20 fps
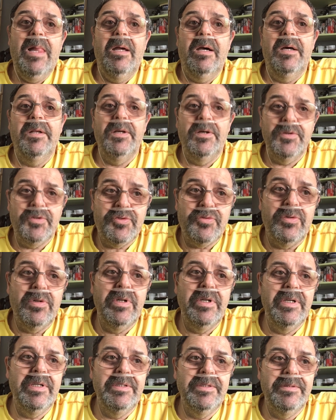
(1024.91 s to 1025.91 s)
And I'll
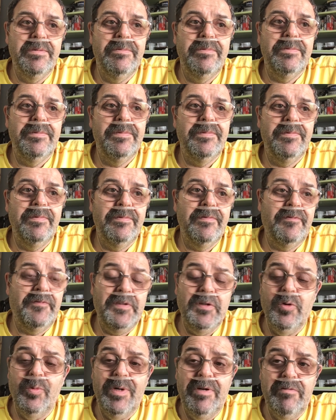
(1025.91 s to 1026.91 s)
try and
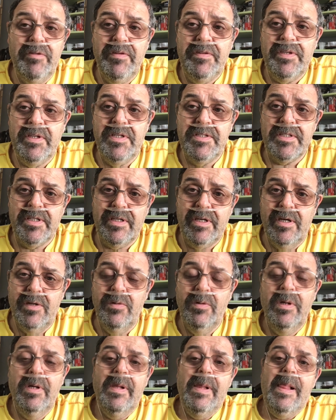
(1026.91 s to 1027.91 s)
film everything as I go.
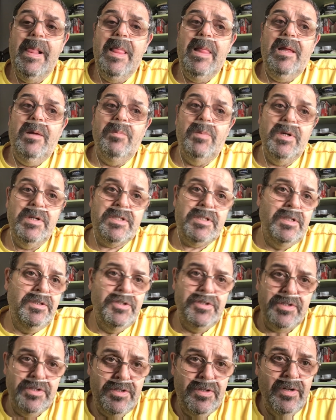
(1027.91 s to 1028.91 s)
My son's
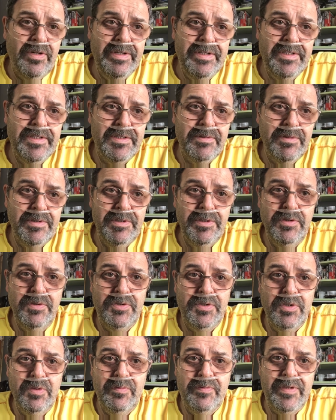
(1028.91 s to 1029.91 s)
just got into a
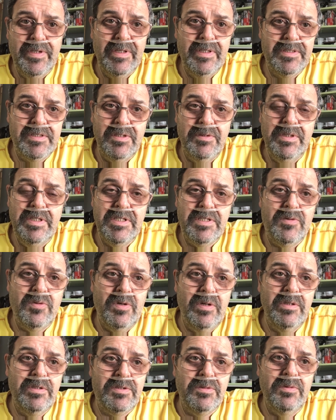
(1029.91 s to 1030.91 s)
YouTube thing, so he's
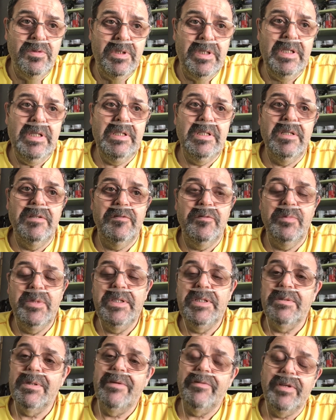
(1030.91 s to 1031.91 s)
quite sort of keyed up for me
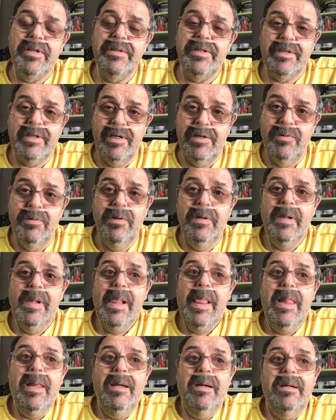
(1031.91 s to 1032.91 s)
to have another go.
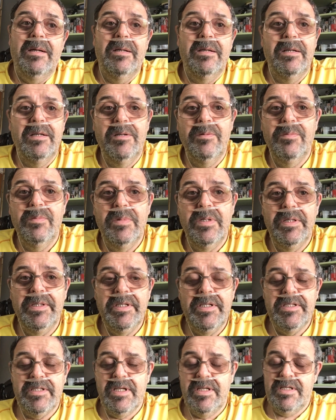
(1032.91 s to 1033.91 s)
And he
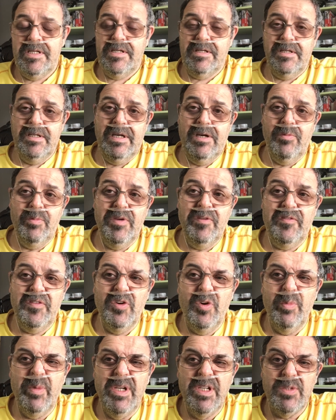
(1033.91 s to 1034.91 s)
says he's going to help me
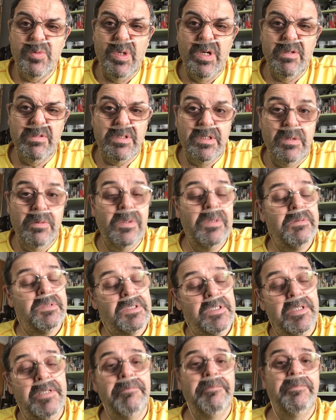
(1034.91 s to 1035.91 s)
film it as well, so we'll see.